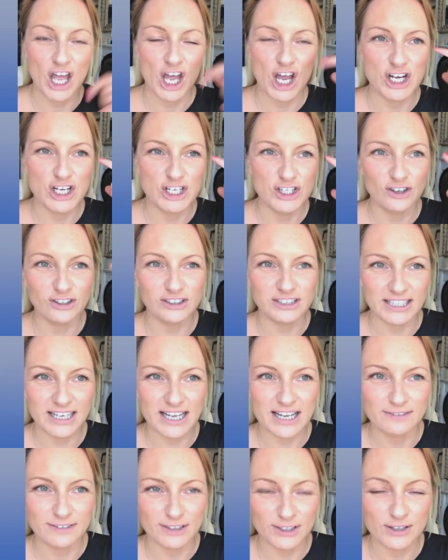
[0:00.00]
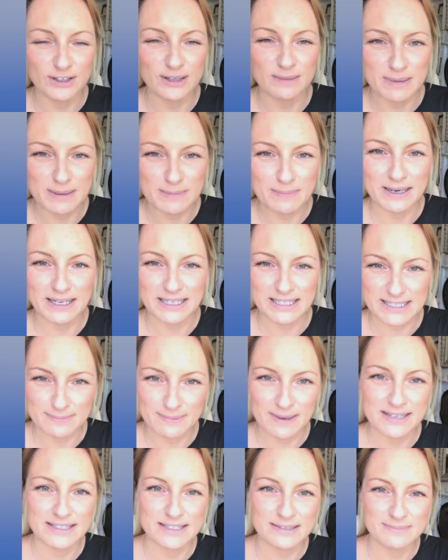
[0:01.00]
and not the life that other people
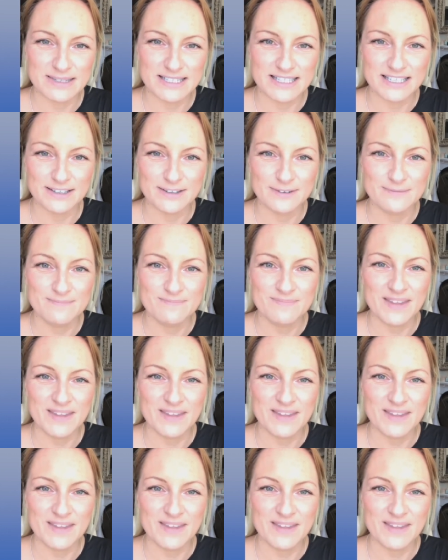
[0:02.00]
expected me to,